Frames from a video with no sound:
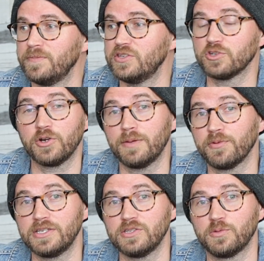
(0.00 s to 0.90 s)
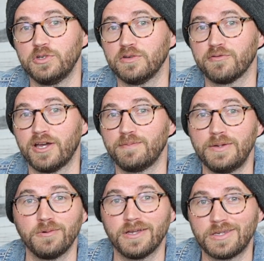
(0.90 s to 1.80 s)
These are great places where you can find
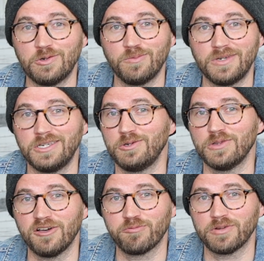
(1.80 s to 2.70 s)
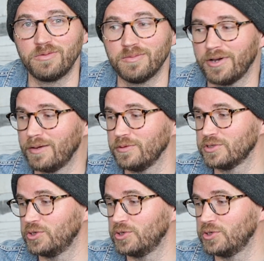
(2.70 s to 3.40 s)
people like you and me who love premium Bibles,